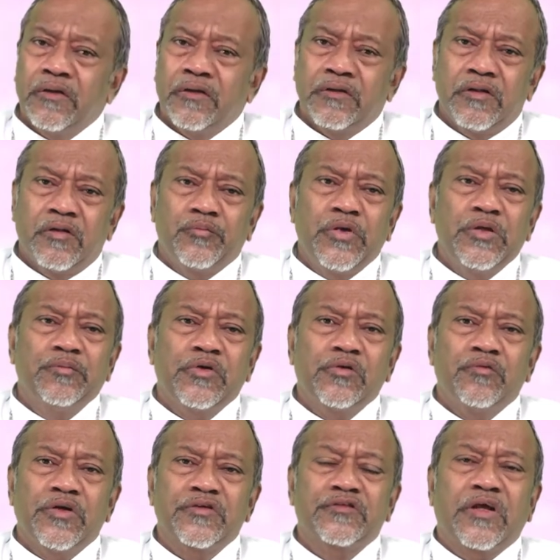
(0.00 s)
the people
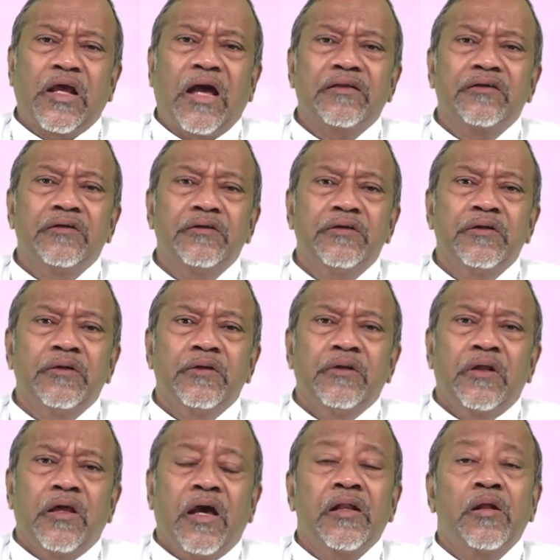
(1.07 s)
were scattered,
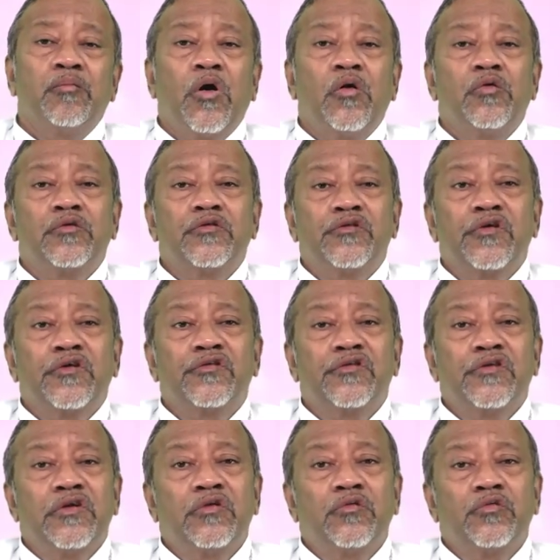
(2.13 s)
and about
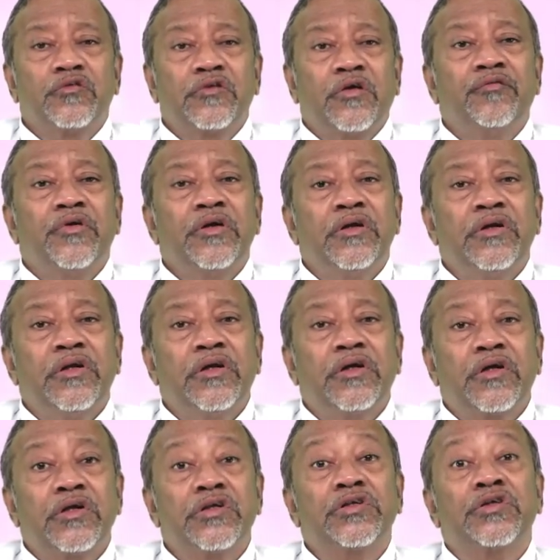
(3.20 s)
60 to 70
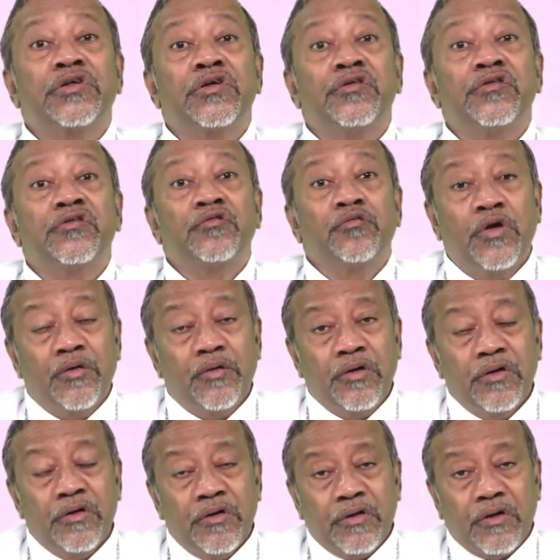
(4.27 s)
Christians were
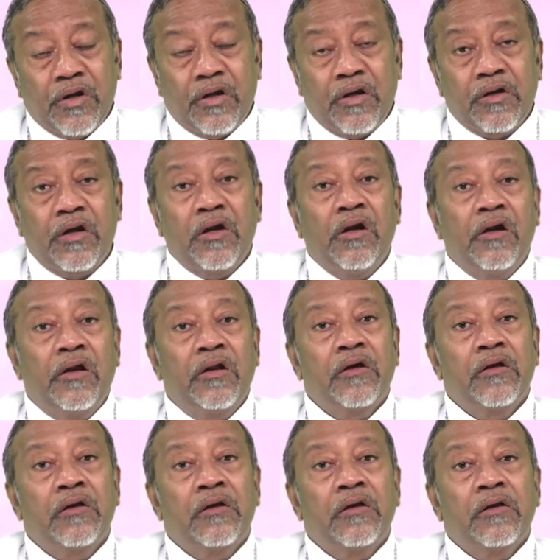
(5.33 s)
killed.
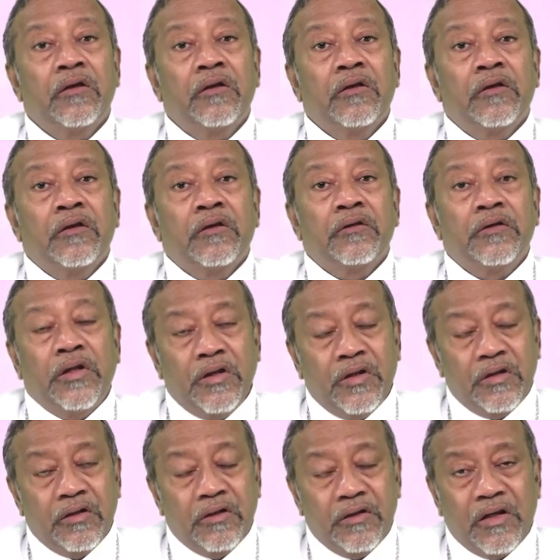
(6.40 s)

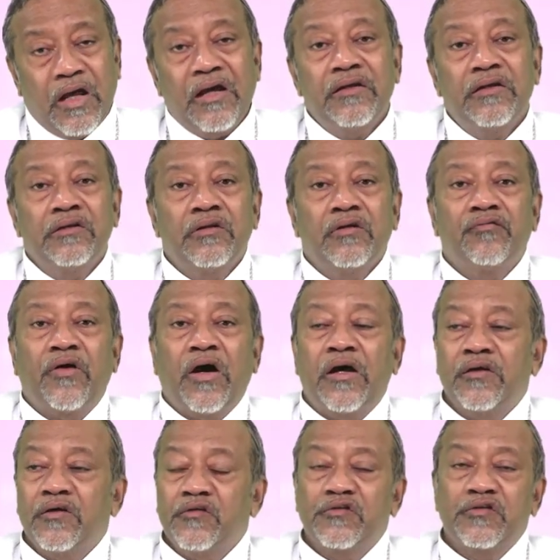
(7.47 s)
They died in the
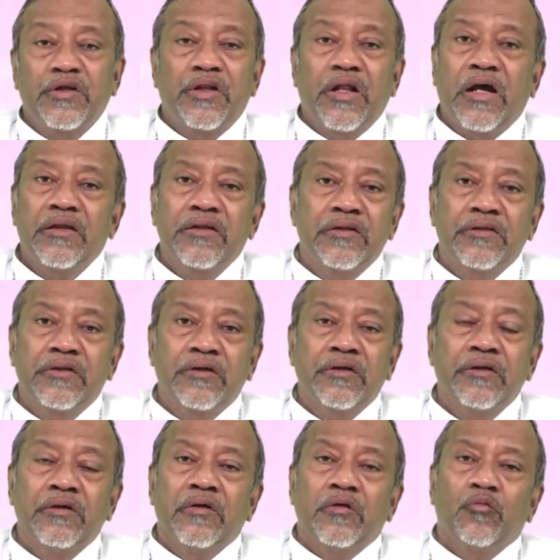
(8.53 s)
fires, they died in the
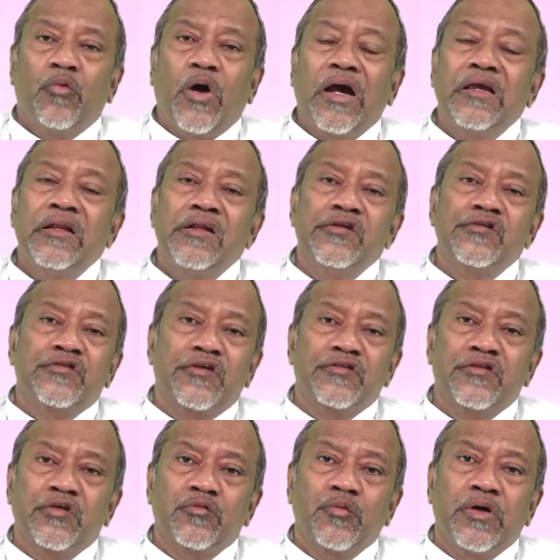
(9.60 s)
violence, as
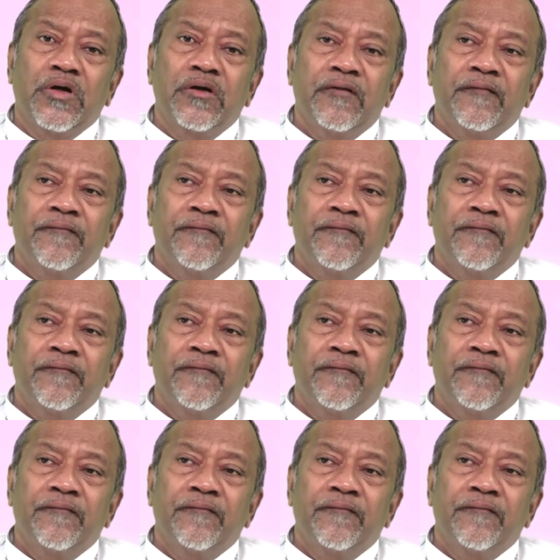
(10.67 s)
it were.